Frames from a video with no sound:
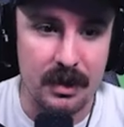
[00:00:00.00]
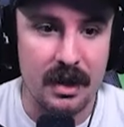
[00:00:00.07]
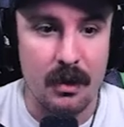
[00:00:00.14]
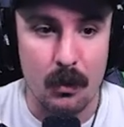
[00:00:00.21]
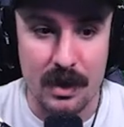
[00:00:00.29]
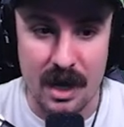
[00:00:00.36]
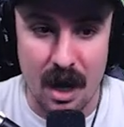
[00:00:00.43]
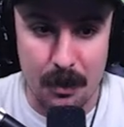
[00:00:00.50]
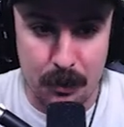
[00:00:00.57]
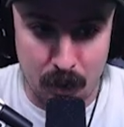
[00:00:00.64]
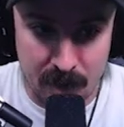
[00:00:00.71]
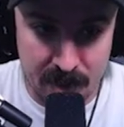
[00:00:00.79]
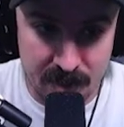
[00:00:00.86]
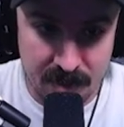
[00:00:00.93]
We
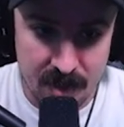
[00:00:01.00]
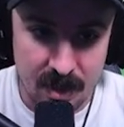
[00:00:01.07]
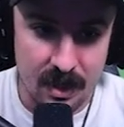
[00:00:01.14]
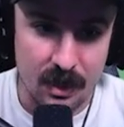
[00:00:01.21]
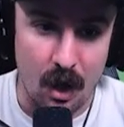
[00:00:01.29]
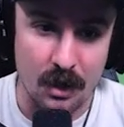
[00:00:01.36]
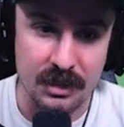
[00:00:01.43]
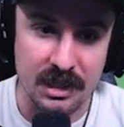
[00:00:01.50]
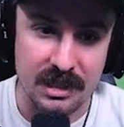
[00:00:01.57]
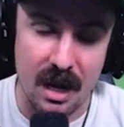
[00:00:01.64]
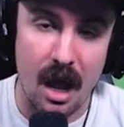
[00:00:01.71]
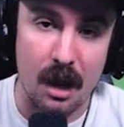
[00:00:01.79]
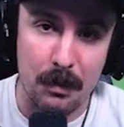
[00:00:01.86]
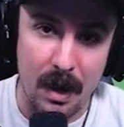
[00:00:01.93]
upgrade it. Causes
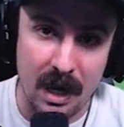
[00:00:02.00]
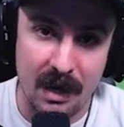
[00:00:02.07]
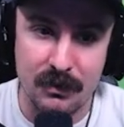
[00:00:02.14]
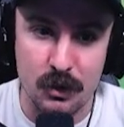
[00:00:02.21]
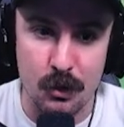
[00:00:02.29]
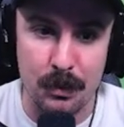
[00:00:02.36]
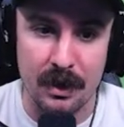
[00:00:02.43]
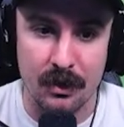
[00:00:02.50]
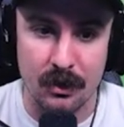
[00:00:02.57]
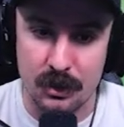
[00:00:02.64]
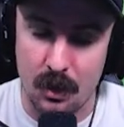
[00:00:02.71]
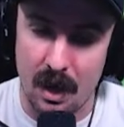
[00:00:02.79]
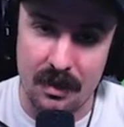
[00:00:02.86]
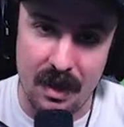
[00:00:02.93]
knockback of 2 meters.
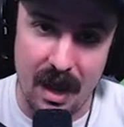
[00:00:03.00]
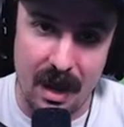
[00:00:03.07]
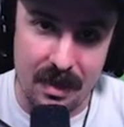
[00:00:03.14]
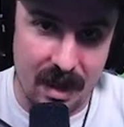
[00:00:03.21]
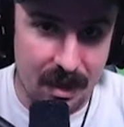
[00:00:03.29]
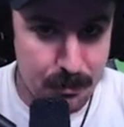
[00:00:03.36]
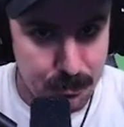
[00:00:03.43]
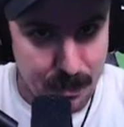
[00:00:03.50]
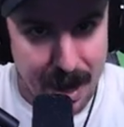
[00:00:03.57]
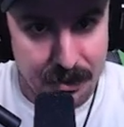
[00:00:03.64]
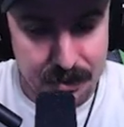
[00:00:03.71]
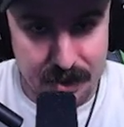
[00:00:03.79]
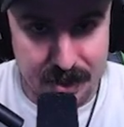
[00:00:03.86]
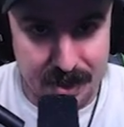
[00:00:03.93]
So
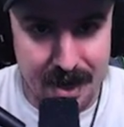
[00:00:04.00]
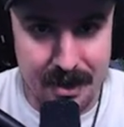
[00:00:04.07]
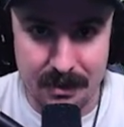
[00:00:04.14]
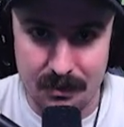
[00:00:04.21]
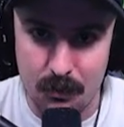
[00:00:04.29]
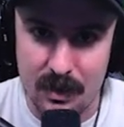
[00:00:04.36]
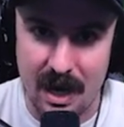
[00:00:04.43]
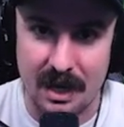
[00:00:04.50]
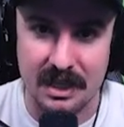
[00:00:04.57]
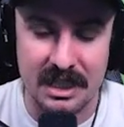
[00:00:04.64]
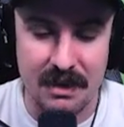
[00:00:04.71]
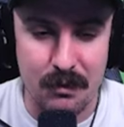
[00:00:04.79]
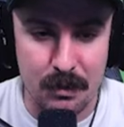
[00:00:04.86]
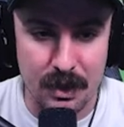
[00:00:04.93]
math again, we got a
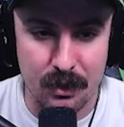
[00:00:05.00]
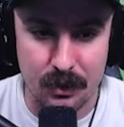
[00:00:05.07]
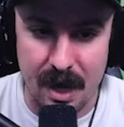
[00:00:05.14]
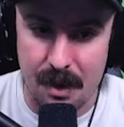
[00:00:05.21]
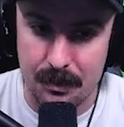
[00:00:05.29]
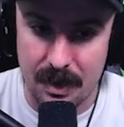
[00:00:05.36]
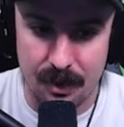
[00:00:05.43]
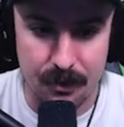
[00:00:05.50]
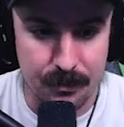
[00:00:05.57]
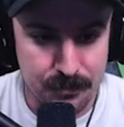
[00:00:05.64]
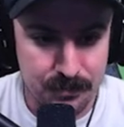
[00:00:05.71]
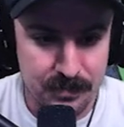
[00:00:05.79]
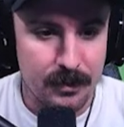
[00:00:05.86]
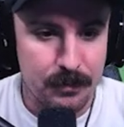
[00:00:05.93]
7-meter gap now.
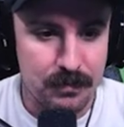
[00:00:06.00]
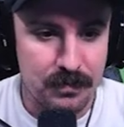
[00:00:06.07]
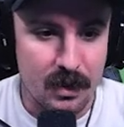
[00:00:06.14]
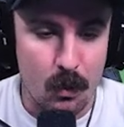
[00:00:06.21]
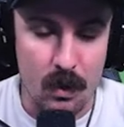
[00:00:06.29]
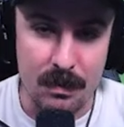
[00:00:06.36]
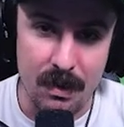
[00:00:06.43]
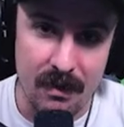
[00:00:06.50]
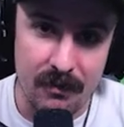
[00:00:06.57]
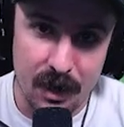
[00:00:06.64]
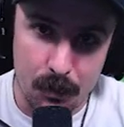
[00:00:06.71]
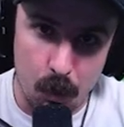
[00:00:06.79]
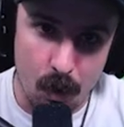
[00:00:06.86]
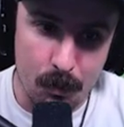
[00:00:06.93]
We buff it
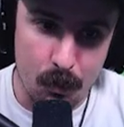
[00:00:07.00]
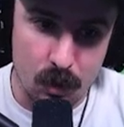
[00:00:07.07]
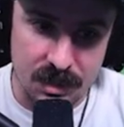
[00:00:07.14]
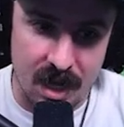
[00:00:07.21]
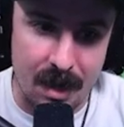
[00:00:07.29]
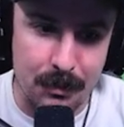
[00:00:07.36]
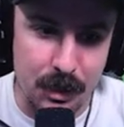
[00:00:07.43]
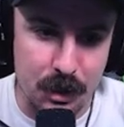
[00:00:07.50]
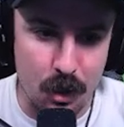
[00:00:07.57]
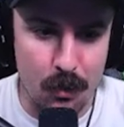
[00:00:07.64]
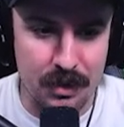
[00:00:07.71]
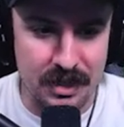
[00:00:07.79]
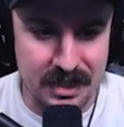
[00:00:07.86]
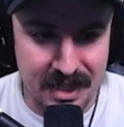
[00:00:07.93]
up one more time to go
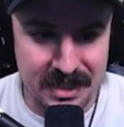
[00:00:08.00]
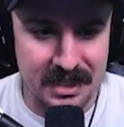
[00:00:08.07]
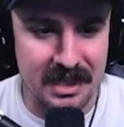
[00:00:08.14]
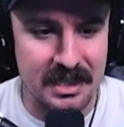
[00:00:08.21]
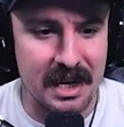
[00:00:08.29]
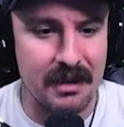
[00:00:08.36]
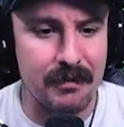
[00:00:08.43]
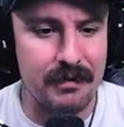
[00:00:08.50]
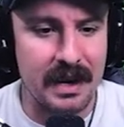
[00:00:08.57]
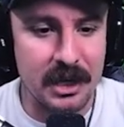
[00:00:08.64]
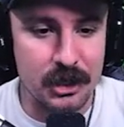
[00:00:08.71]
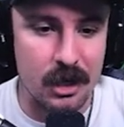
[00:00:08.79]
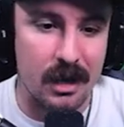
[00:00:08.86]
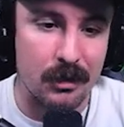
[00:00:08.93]
the distance, and
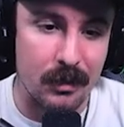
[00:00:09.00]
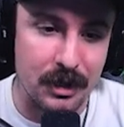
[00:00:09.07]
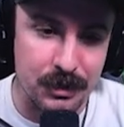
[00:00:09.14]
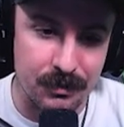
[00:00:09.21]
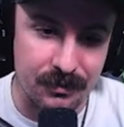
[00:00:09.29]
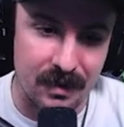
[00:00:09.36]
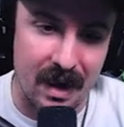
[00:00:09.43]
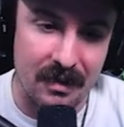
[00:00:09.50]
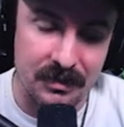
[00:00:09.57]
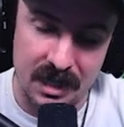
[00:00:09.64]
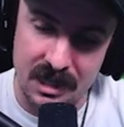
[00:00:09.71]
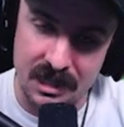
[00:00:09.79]
evade shot grants you 5 seconds